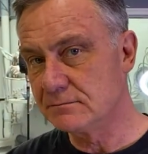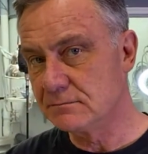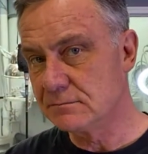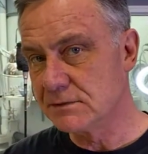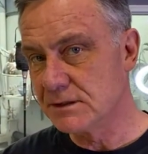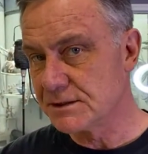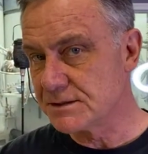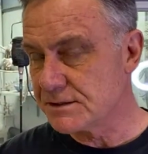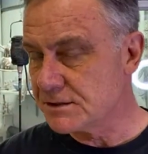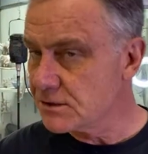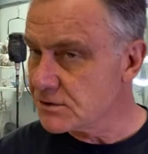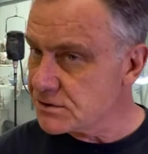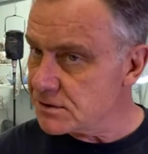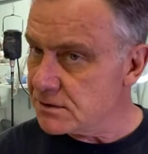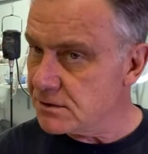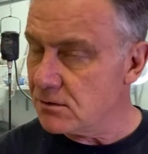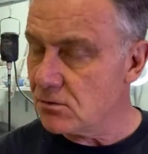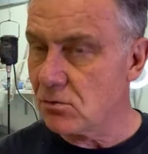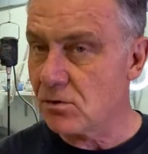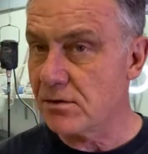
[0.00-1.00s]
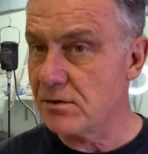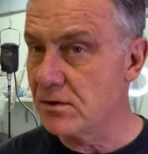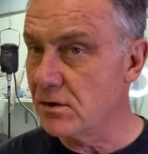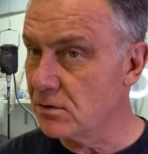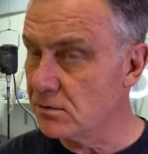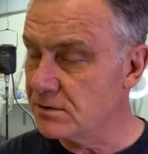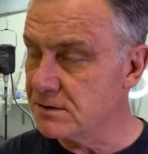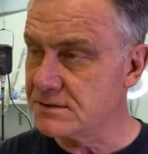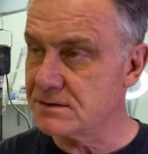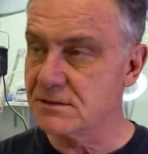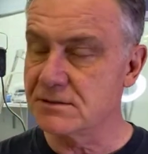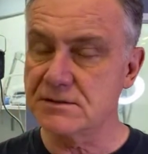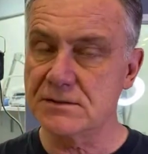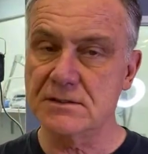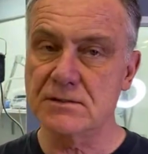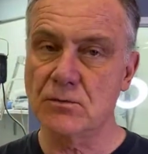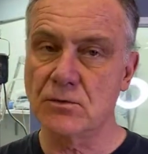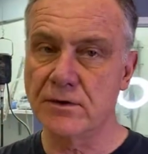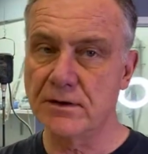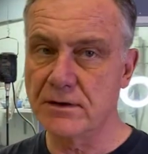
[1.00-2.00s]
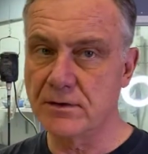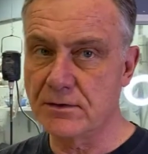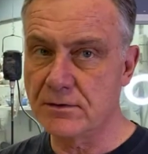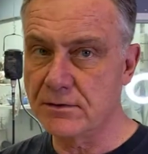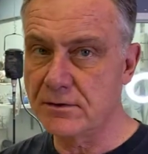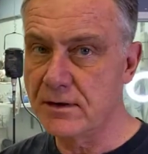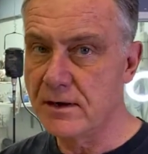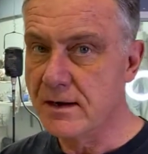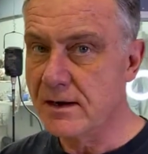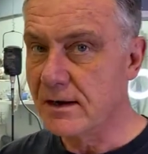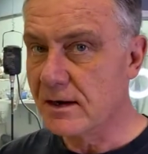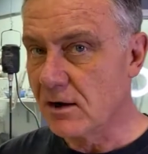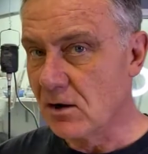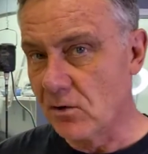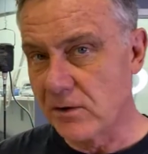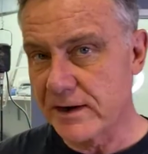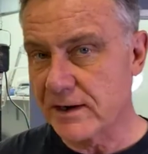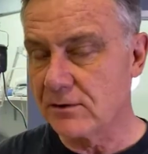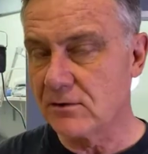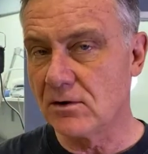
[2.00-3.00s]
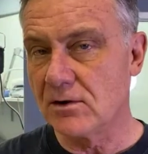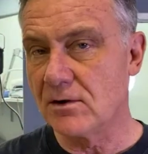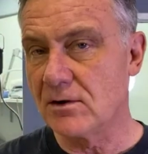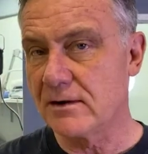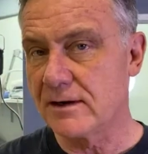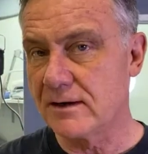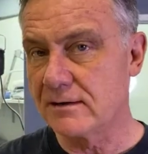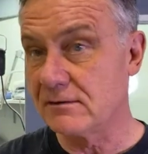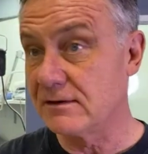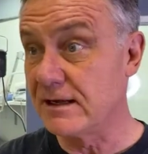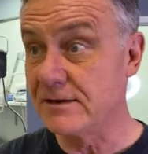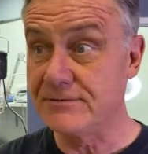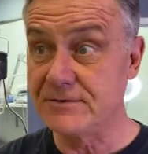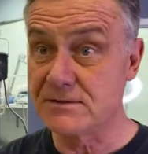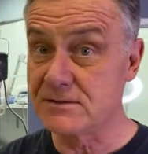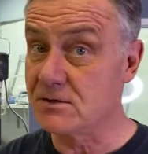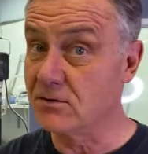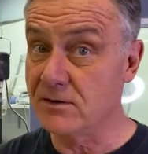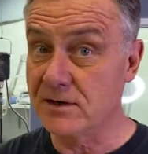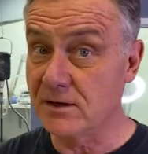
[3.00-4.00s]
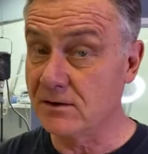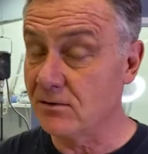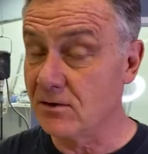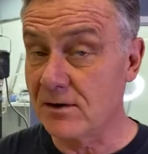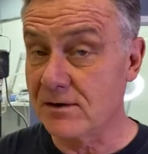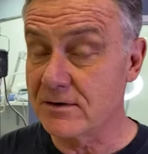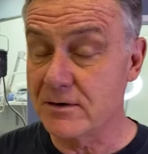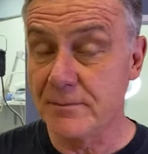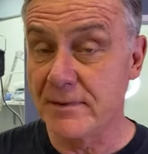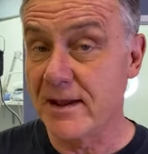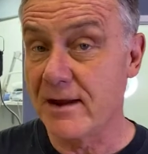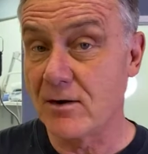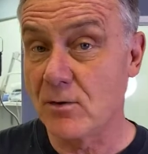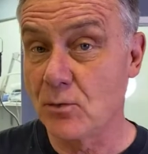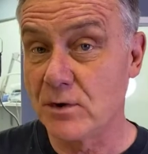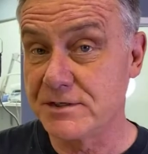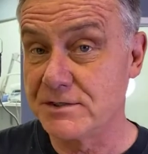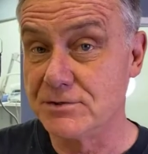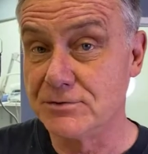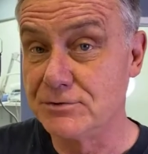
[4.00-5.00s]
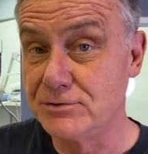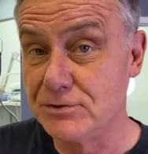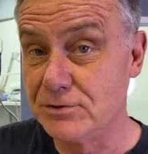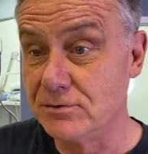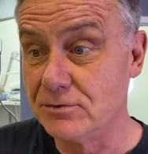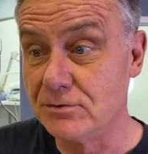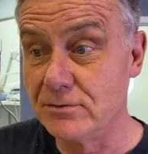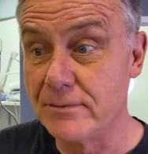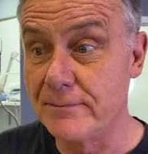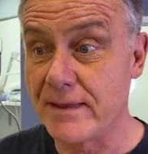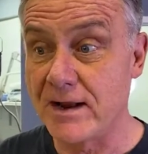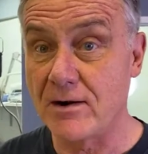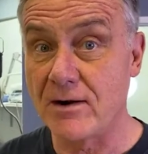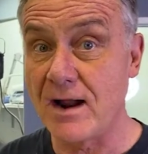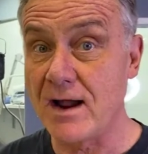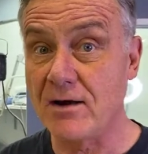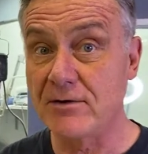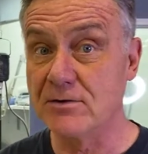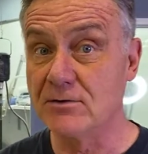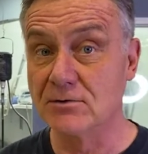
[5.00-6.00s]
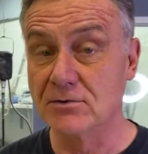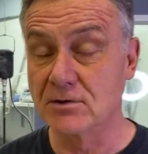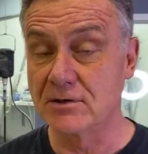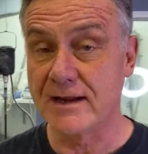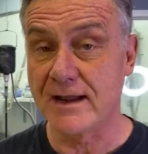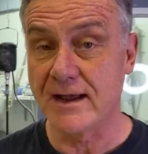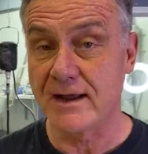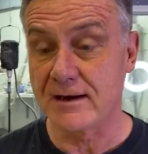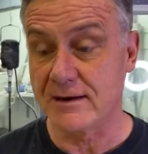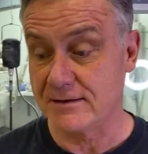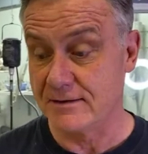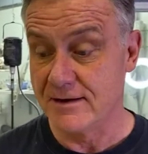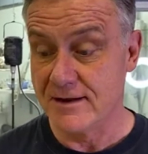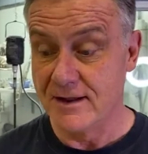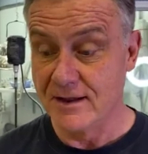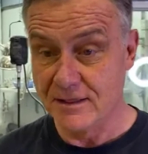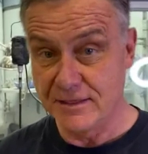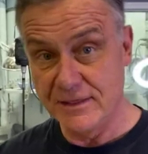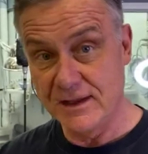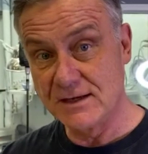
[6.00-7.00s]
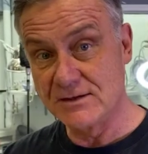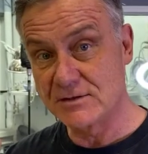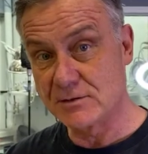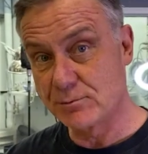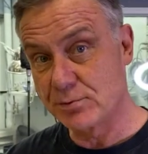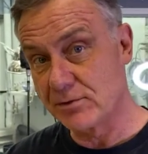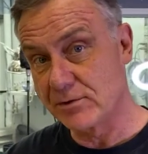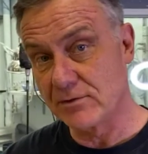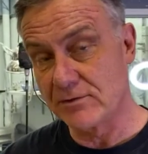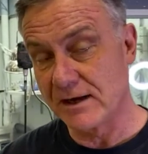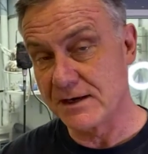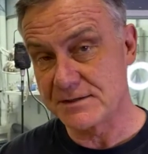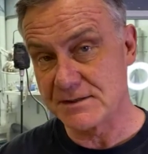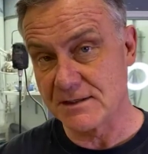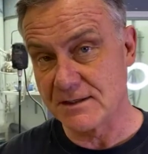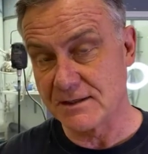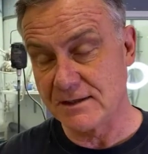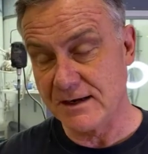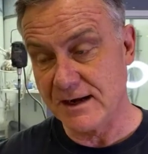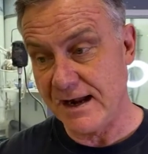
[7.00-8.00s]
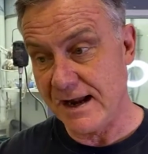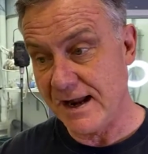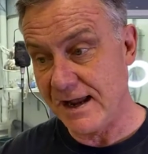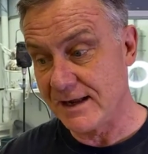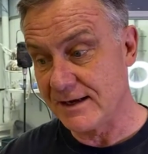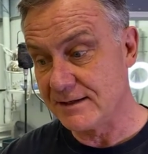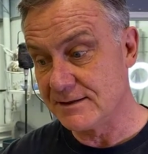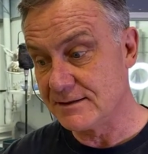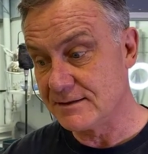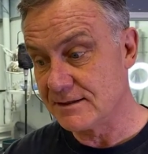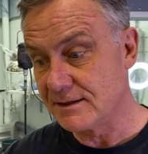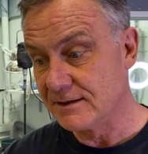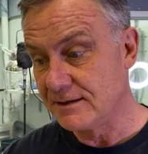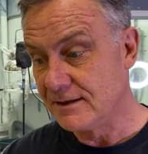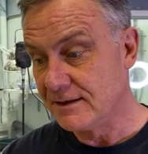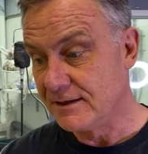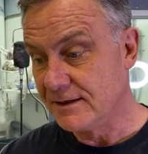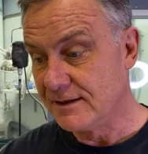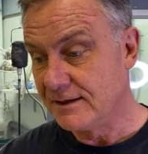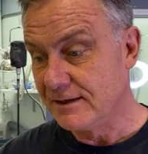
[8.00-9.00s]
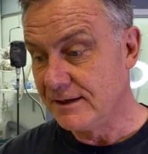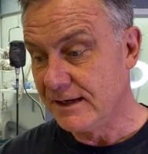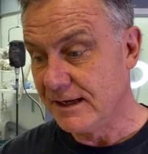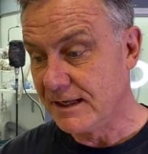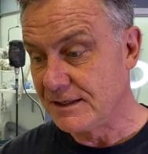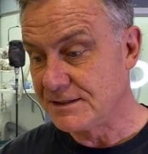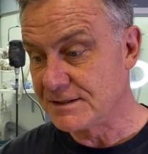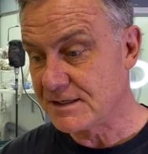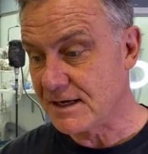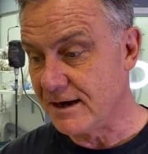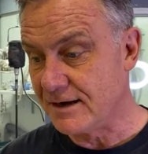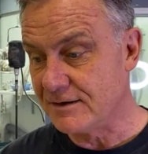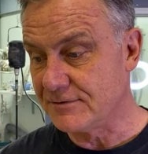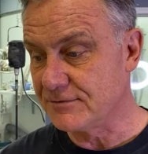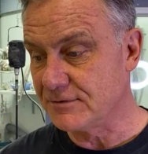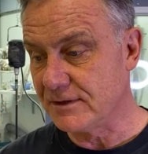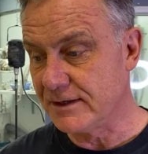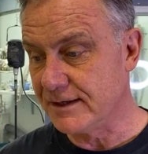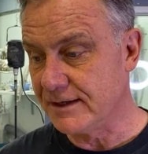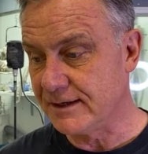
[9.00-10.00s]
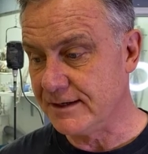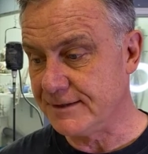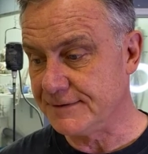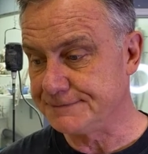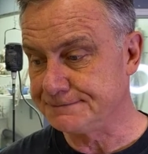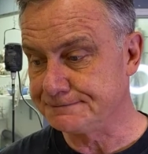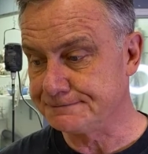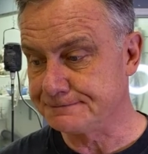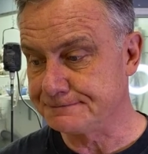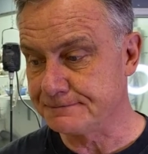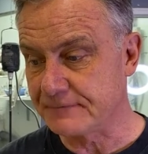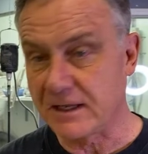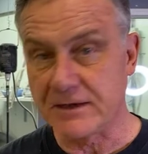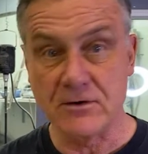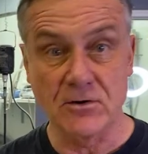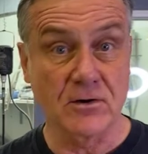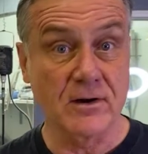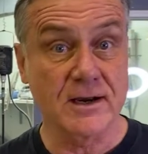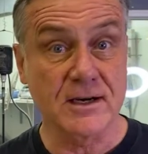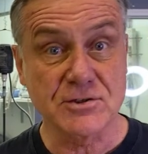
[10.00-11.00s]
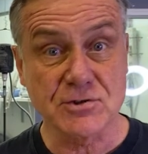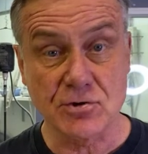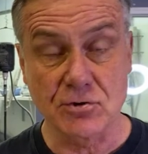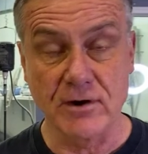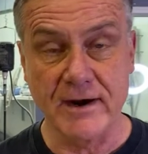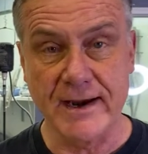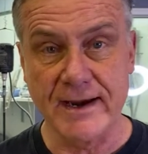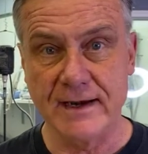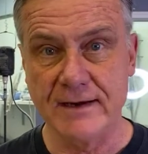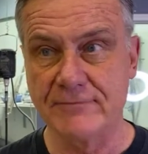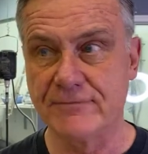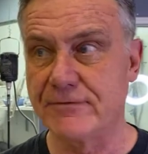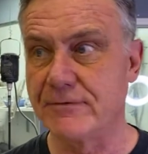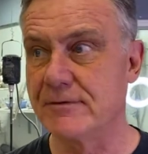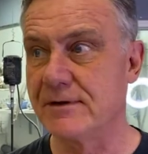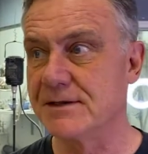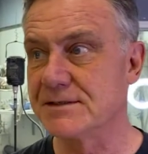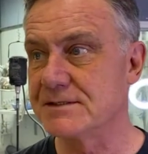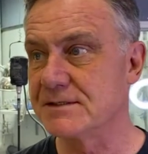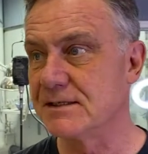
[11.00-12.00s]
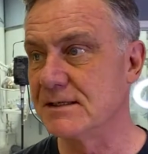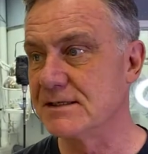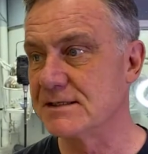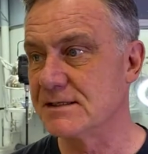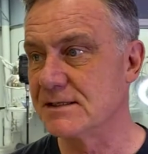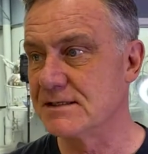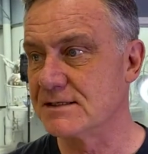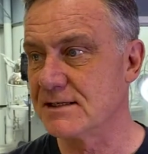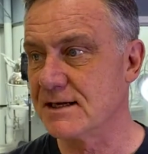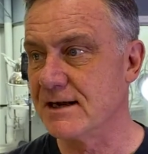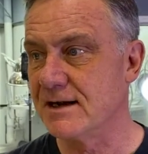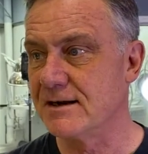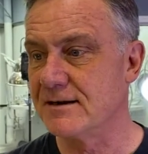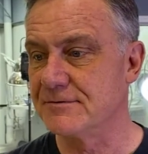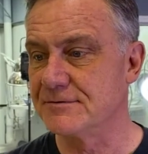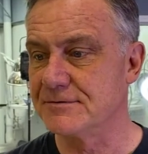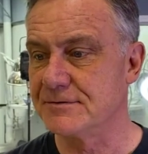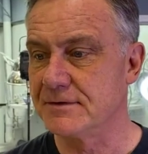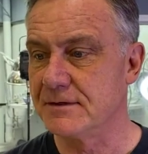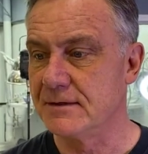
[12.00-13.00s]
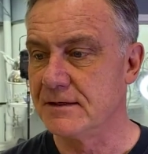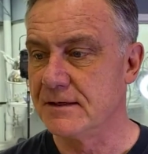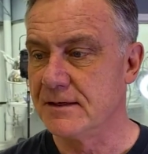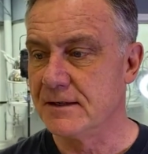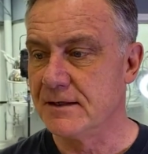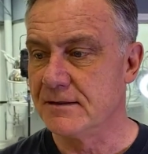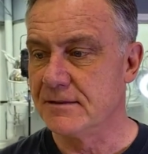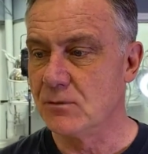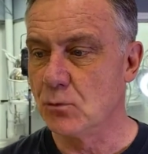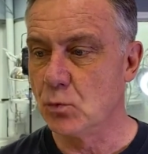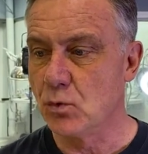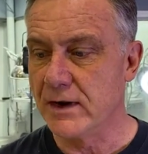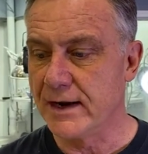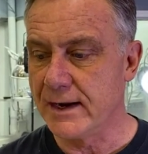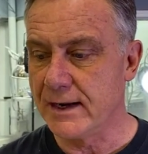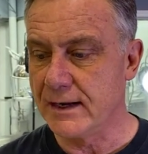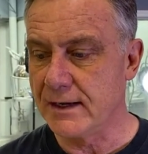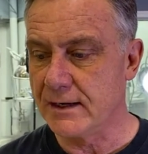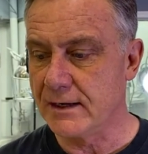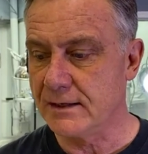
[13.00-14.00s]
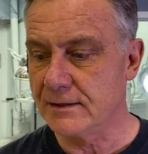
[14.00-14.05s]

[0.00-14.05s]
decision or no decision, where you're going along and life is going along no matter what you do, no matter how you look at it, things are progressing, and it's kind of like you're on a train, for instance. It's kind of the way